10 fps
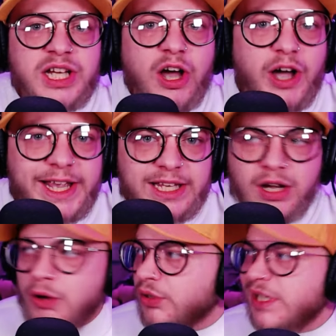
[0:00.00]
Hey,
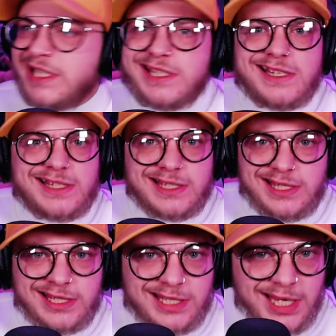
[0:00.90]
yo, this is
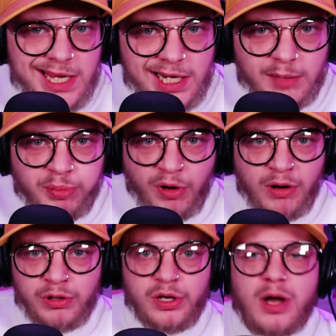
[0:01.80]
sick, bro.
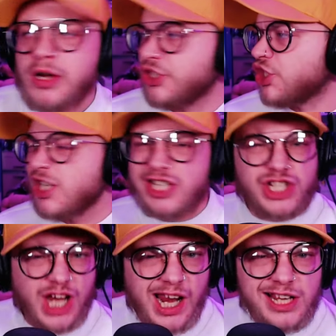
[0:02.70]
Your
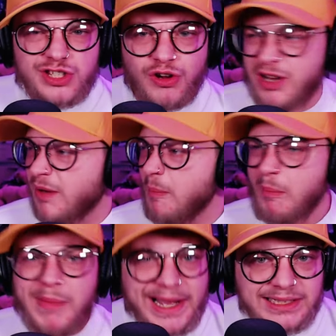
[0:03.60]
Chinchilla's got a
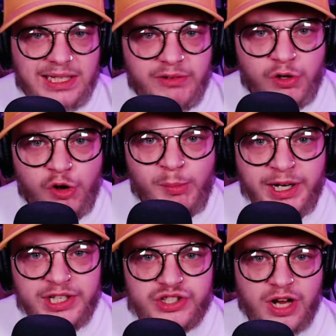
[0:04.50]
mad lyrical
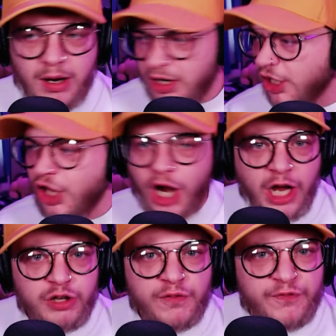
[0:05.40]
mind, you know. I'm gonna cut
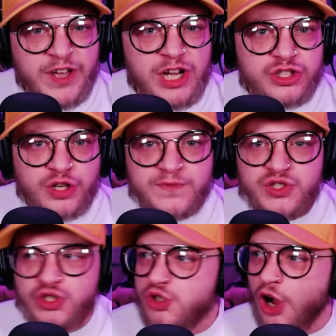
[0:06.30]
your fingers off
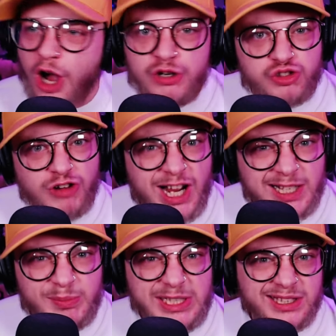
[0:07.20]
so you can't drag
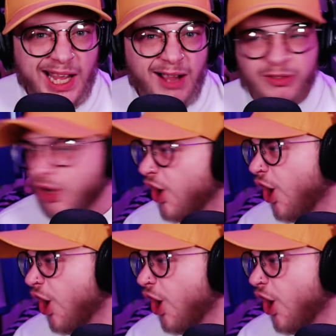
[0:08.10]
me down.